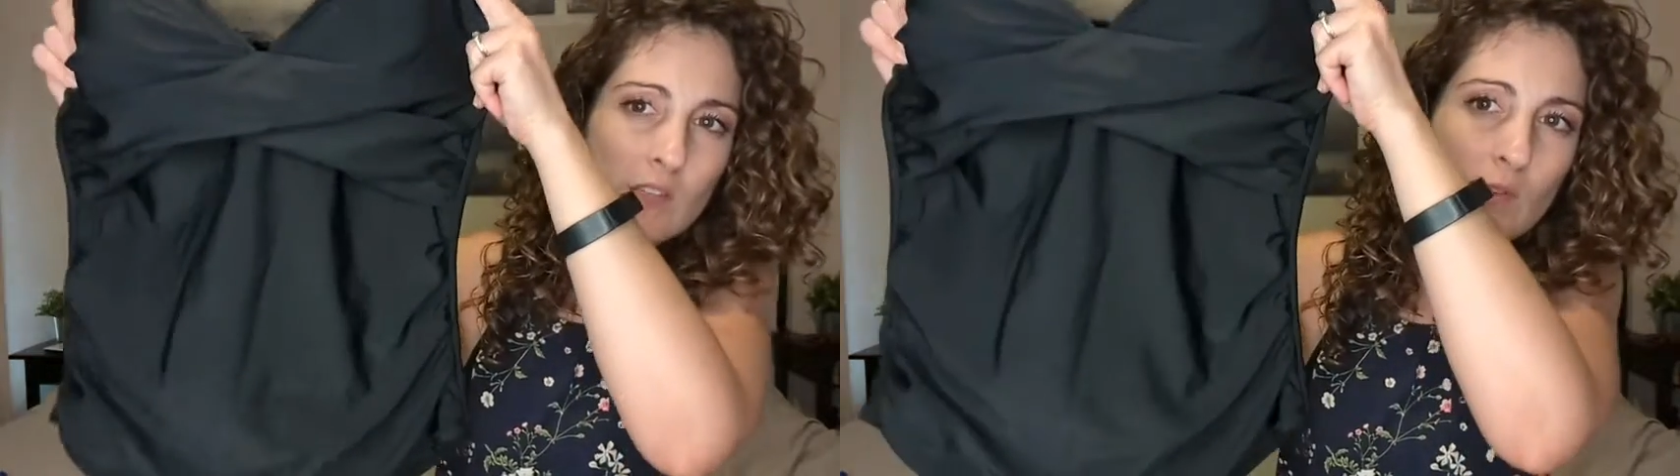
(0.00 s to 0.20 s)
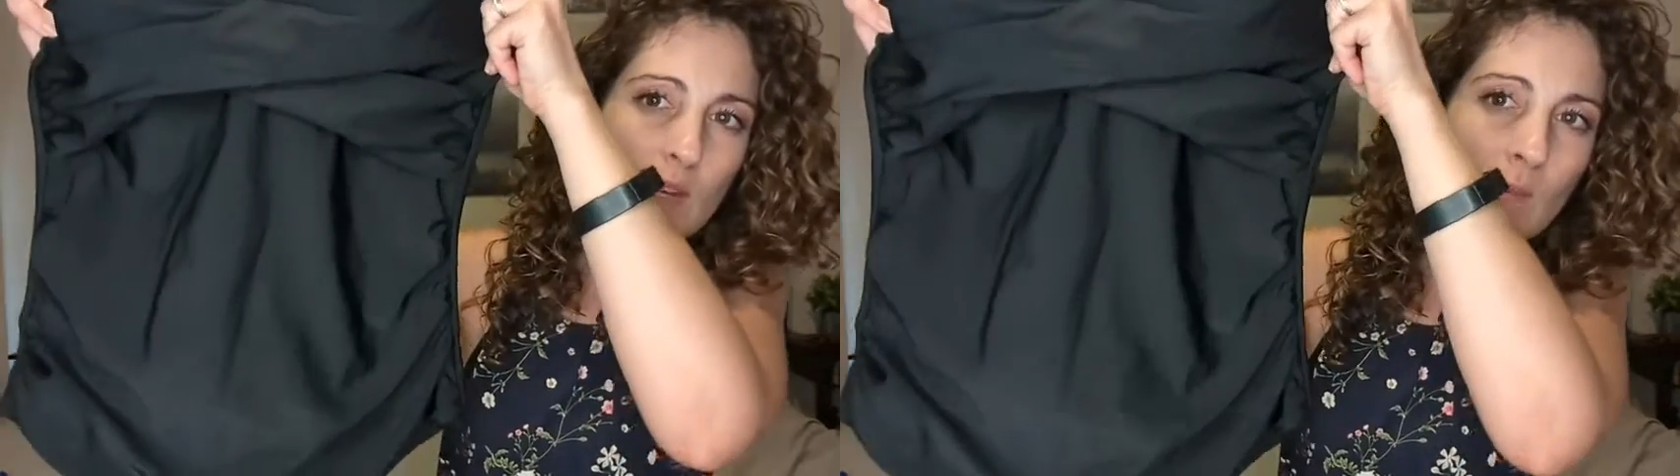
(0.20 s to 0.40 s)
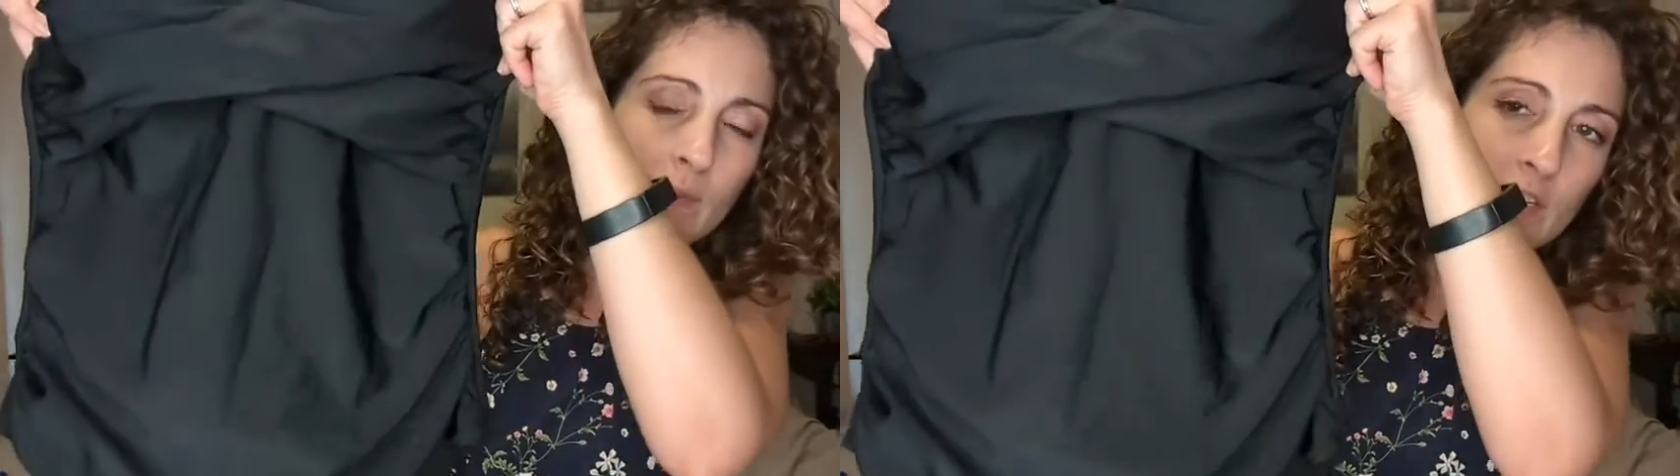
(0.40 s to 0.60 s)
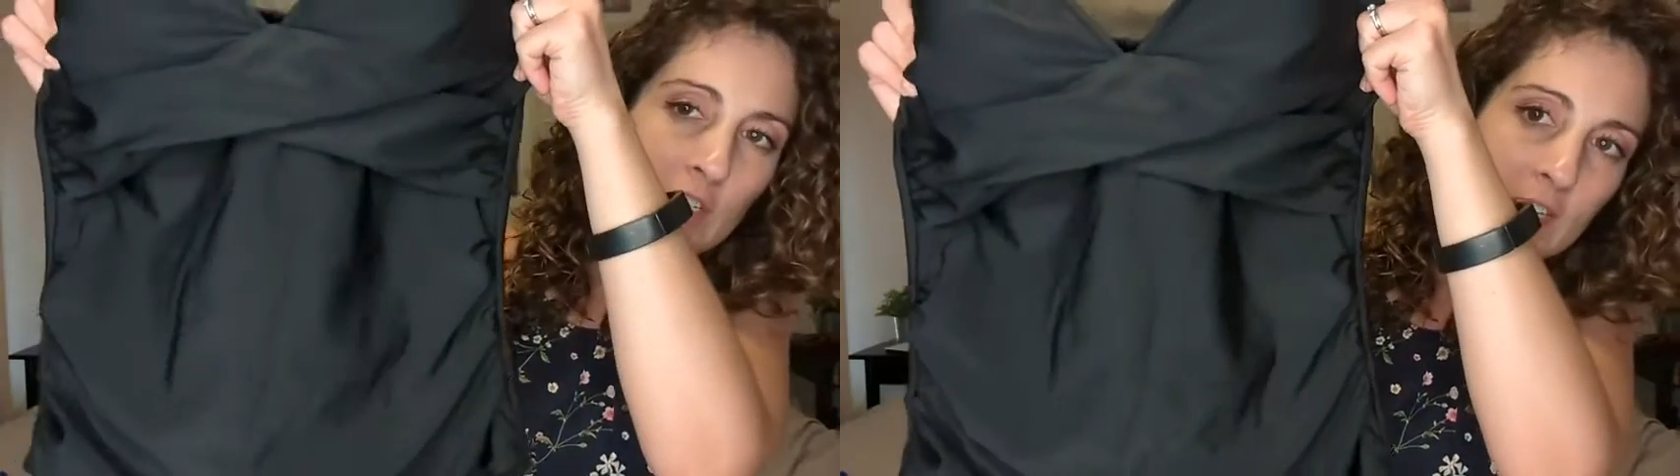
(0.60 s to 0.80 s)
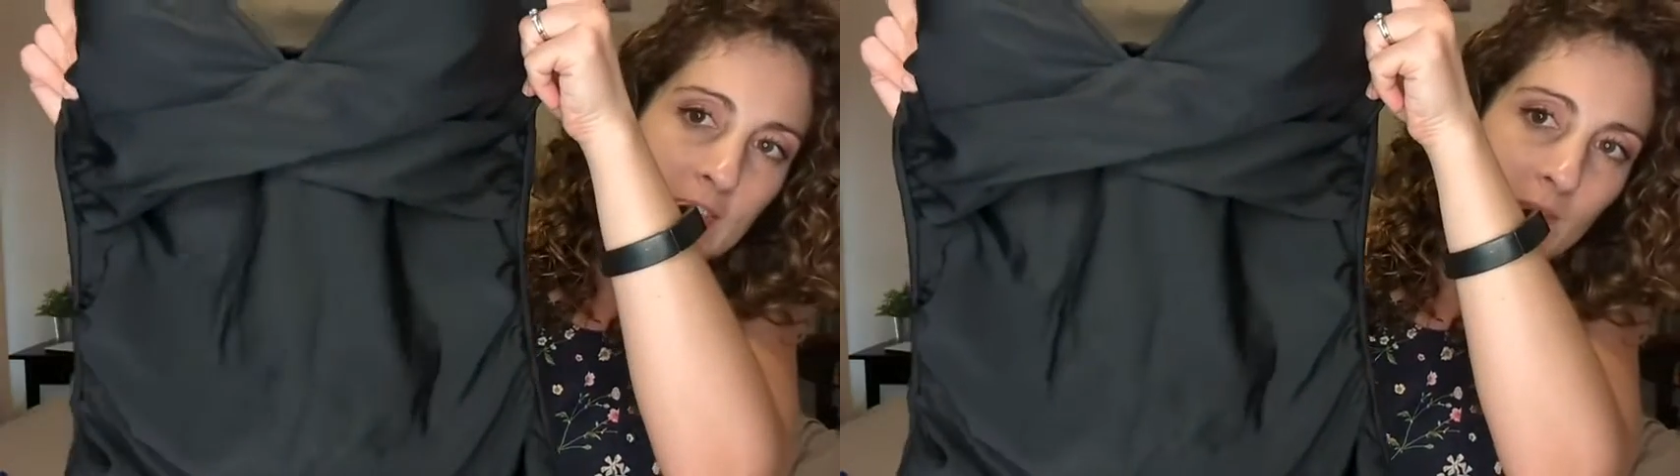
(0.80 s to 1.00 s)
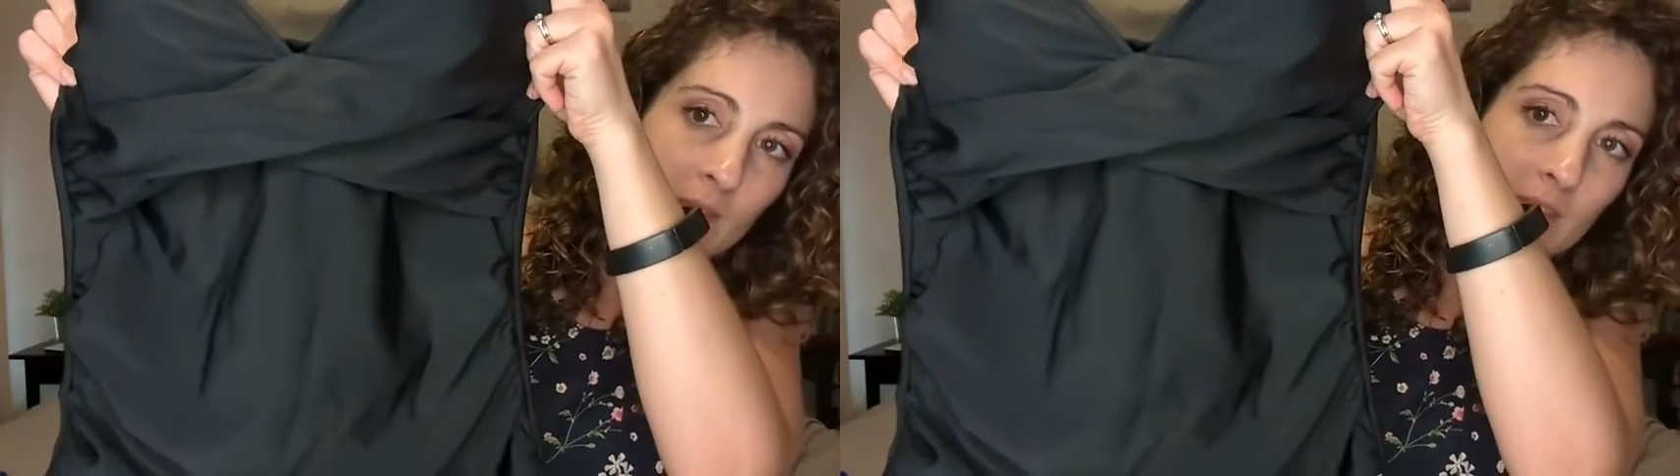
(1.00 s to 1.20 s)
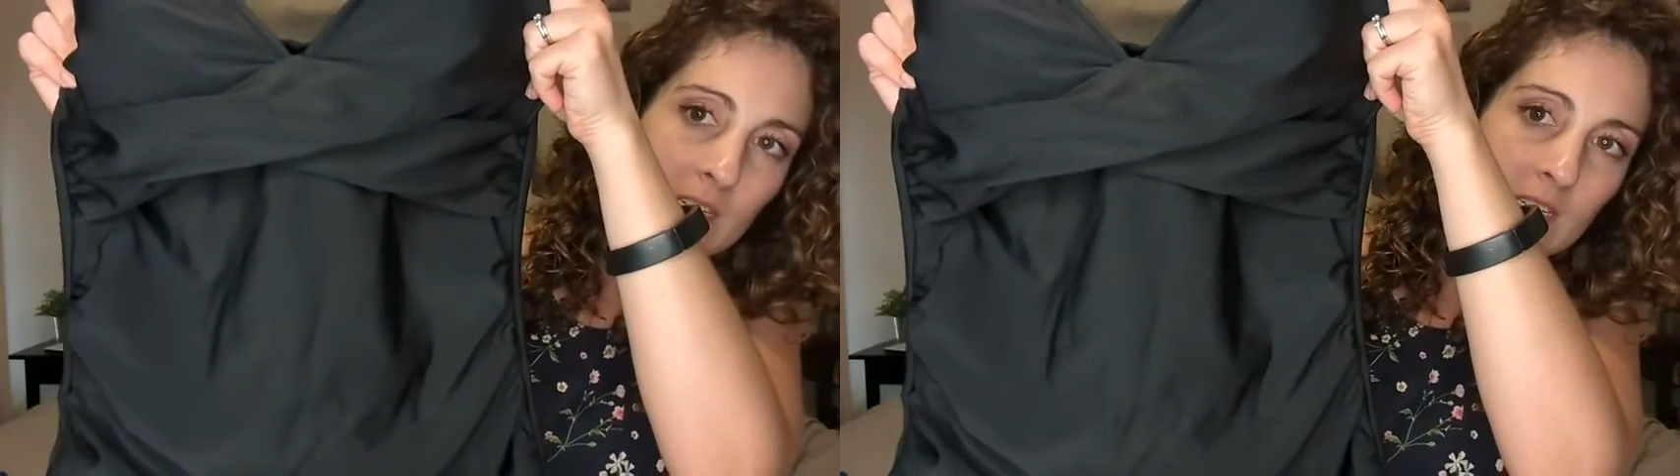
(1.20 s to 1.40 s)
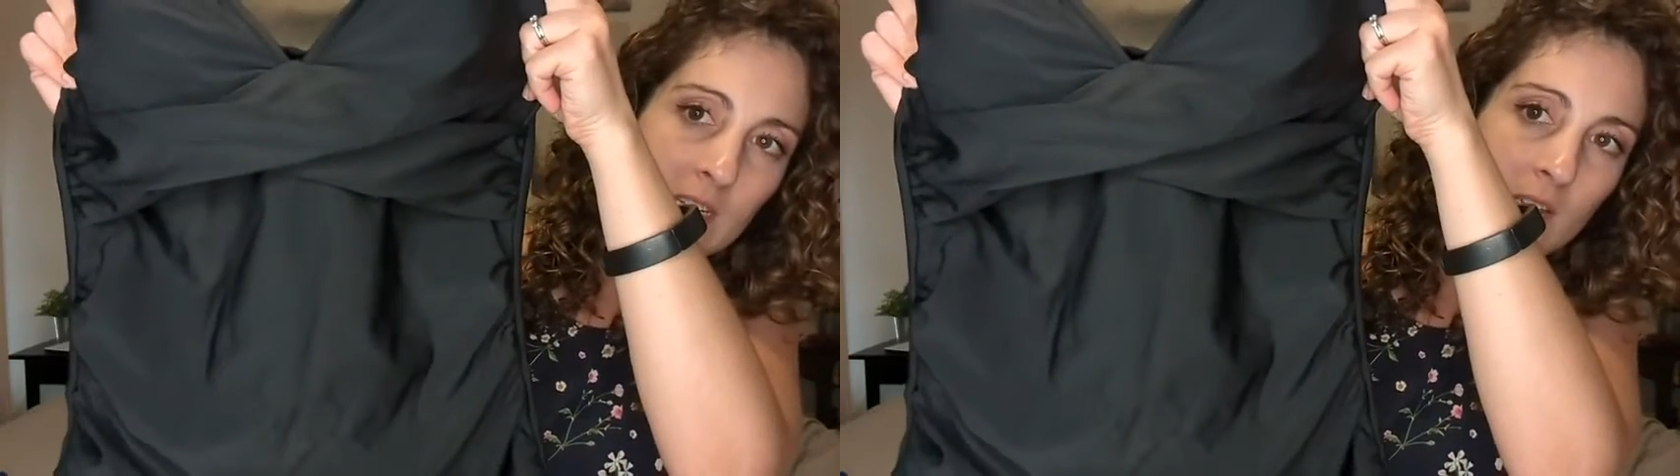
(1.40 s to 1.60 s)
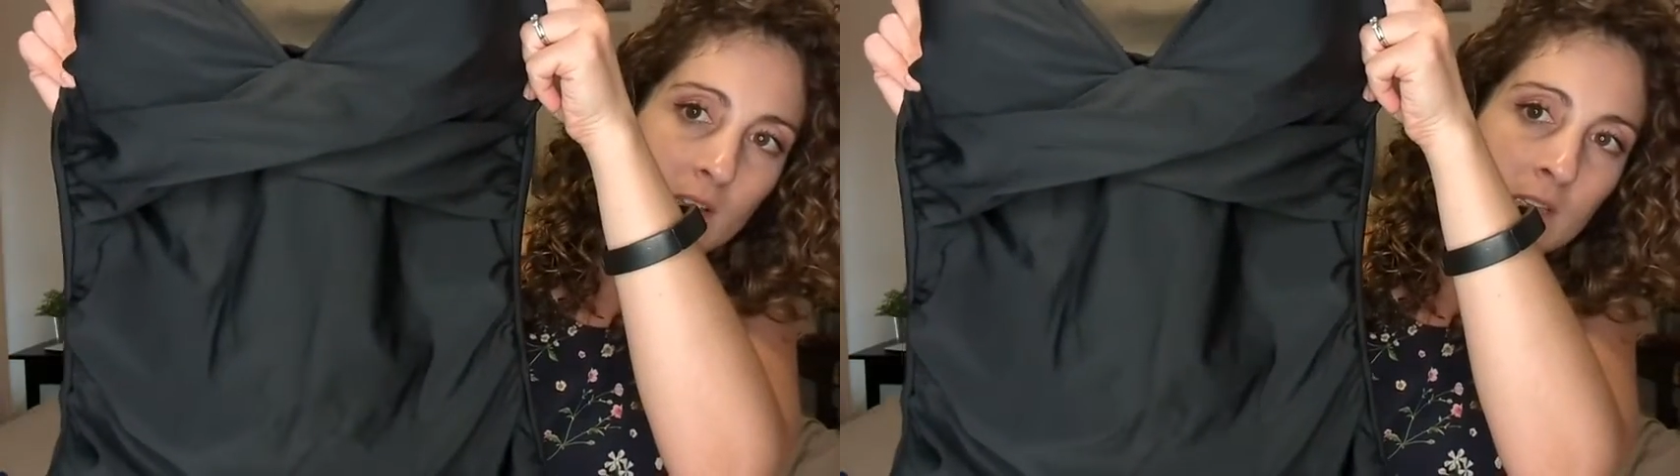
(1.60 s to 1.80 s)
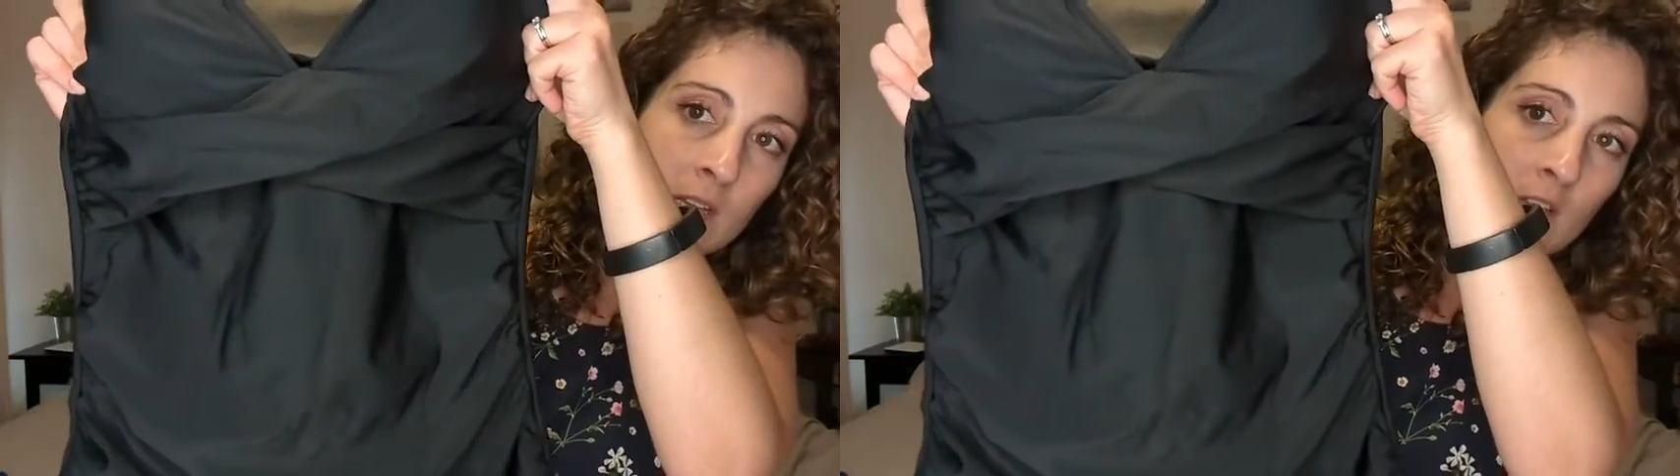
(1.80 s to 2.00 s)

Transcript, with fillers: so you can appreciate some of the details.